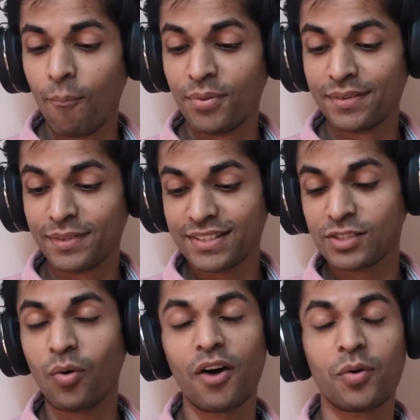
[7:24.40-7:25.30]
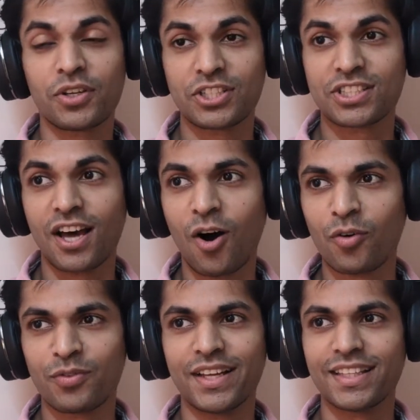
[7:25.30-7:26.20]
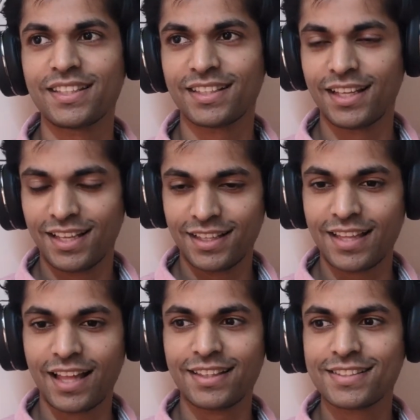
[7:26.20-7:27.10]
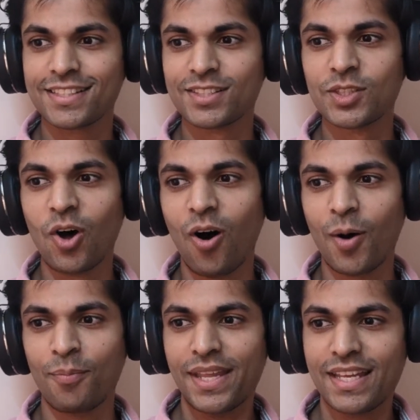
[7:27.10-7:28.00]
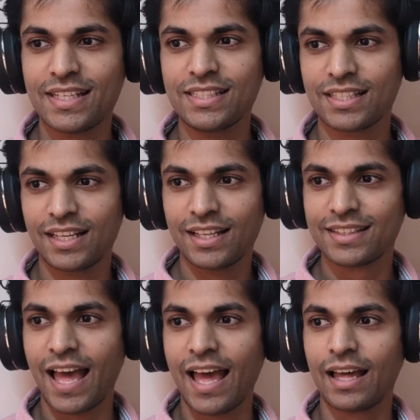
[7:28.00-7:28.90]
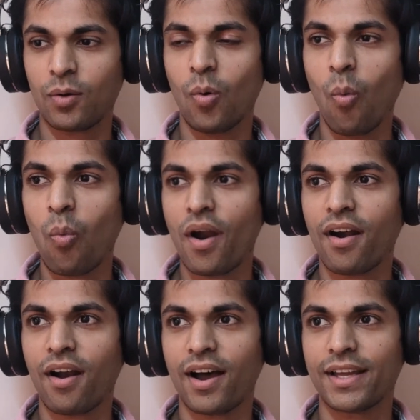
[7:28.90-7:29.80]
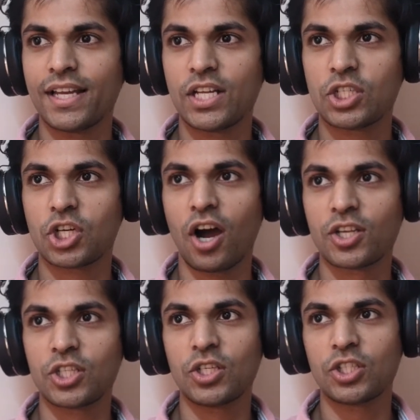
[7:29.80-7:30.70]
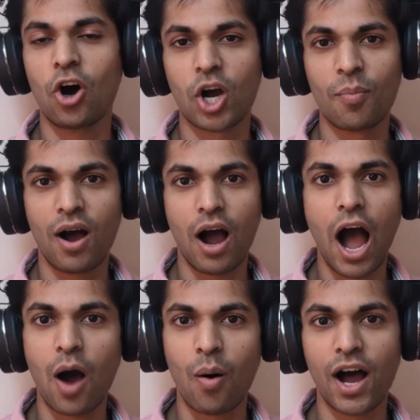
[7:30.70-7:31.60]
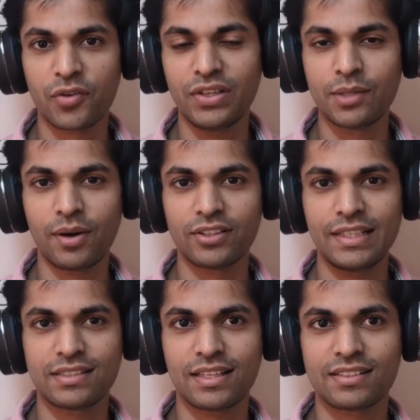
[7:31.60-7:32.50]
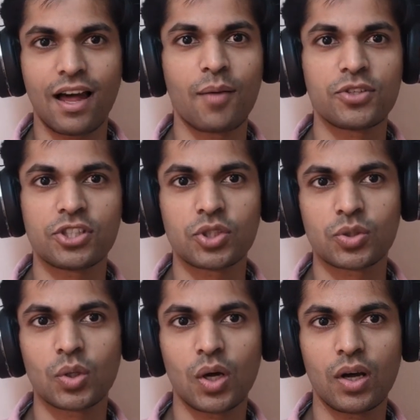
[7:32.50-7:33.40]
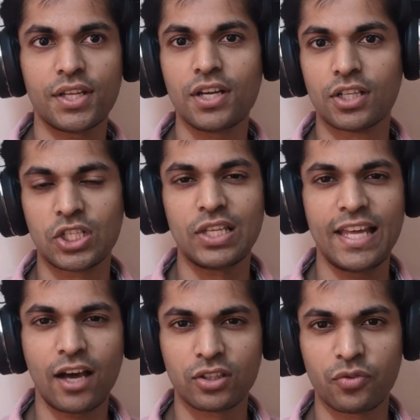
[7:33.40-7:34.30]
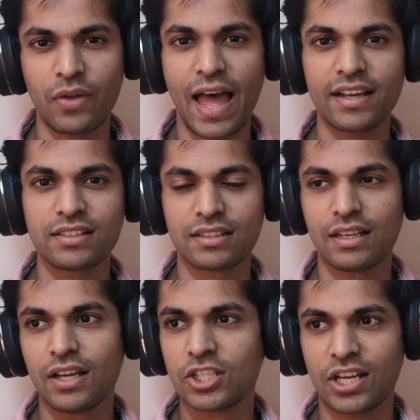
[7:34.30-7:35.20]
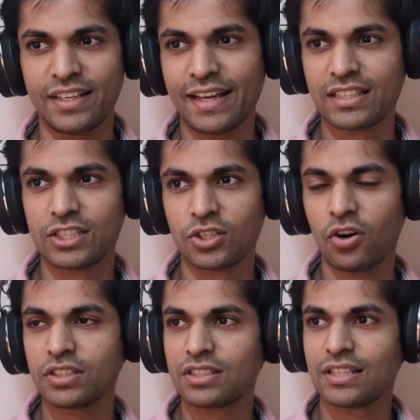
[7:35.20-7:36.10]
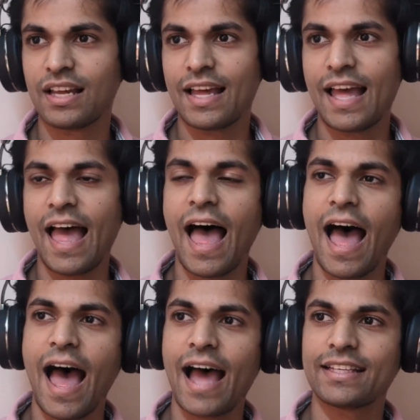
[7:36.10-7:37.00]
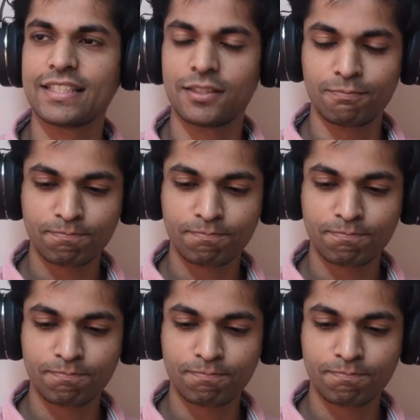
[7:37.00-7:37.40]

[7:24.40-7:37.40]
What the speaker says: this is what I wanted to start off with, that this is not a piece where I try to talk about how I feel about these things. I'm just here to lay out the facts, to connect the dots, and